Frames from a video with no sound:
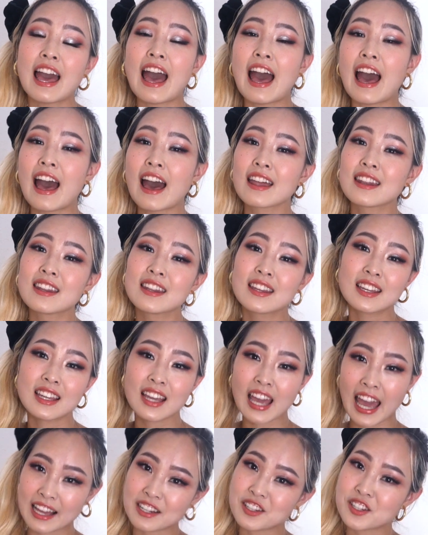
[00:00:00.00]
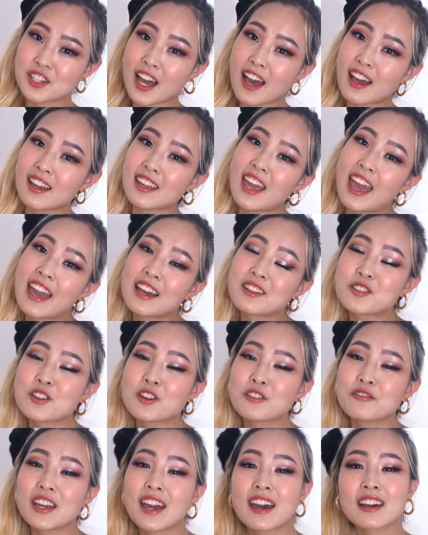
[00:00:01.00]
at
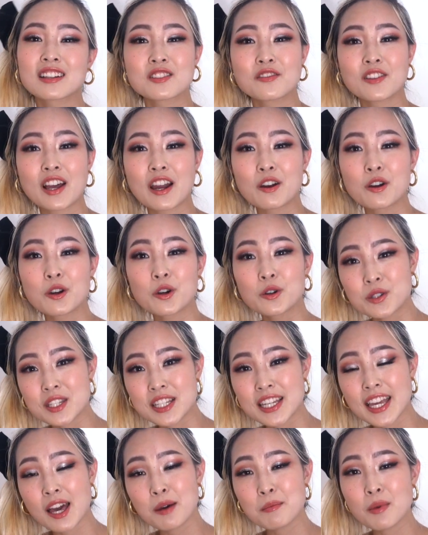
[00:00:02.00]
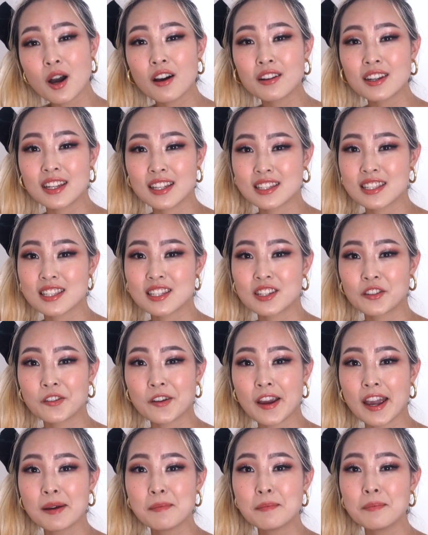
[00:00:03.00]
#AnchovieXFlowerOTM on
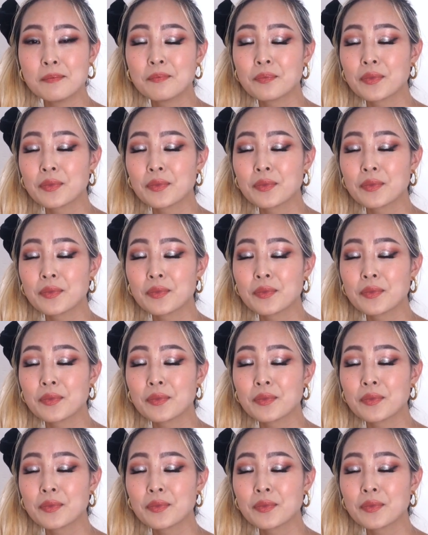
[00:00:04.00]
Instagram.